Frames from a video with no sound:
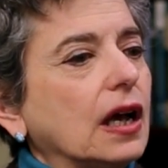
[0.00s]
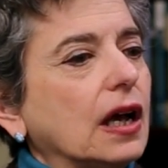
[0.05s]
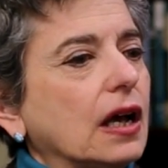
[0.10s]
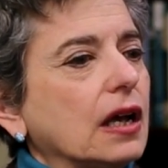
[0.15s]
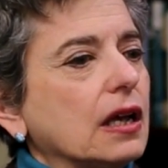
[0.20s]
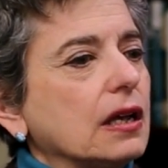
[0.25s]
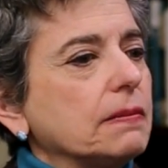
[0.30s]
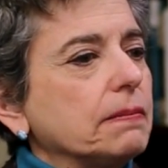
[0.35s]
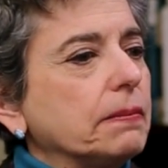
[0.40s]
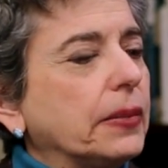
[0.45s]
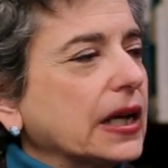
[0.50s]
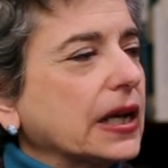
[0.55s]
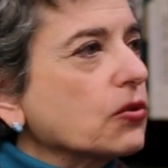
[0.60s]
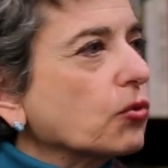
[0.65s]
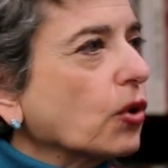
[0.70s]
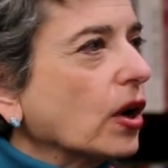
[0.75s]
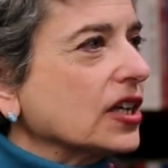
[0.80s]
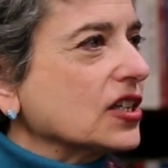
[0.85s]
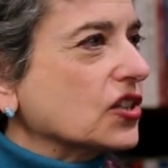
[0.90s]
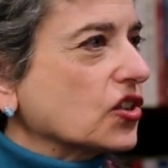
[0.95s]
But
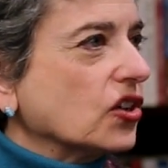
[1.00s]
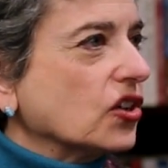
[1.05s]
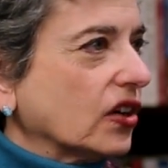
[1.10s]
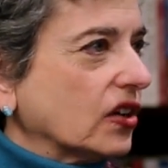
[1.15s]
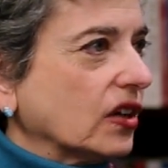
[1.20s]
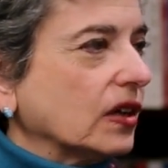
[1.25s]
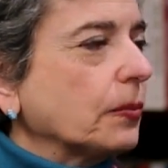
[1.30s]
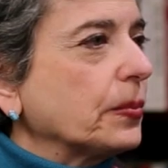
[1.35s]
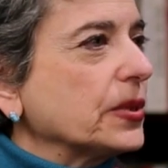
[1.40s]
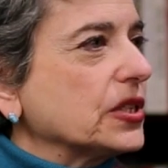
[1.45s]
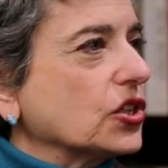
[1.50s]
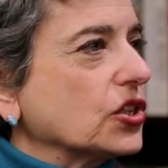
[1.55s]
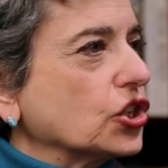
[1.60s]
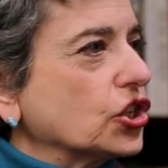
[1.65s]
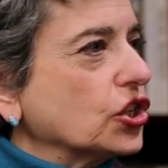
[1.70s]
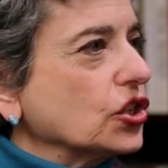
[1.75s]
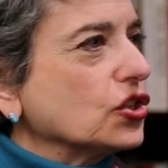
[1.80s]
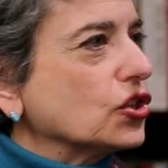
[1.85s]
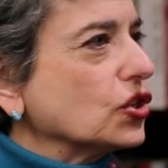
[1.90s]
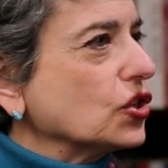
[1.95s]
Iran is not in a
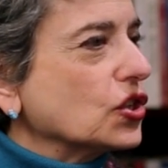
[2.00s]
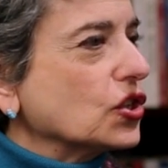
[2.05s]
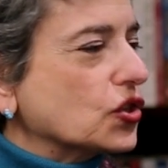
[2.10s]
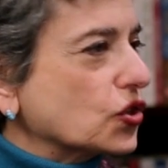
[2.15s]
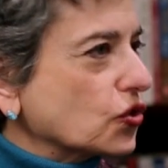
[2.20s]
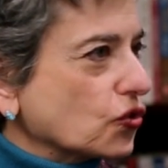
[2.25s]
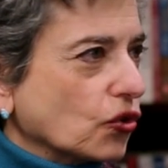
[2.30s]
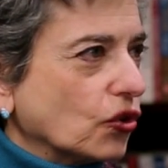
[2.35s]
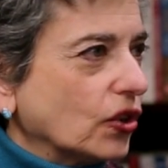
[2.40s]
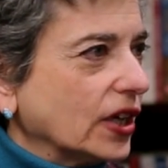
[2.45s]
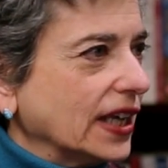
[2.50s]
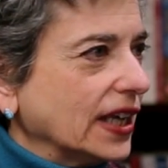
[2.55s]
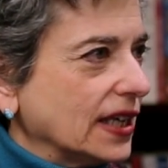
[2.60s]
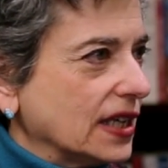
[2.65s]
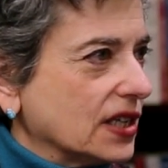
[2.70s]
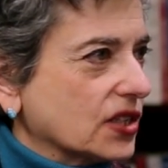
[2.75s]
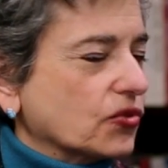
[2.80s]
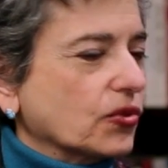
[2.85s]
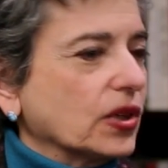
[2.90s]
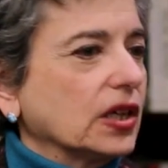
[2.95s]
position to destroy
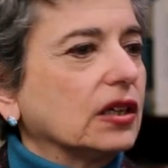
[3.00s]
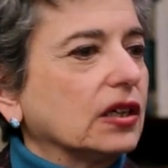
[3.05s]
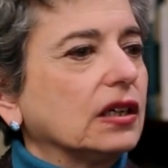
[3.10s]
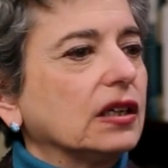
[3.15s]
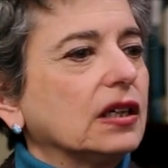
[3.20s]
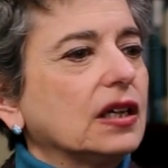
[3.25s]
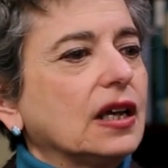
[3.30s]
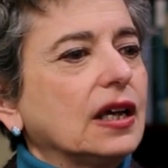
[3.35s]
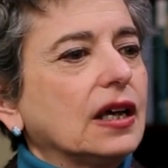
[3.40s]
Israel.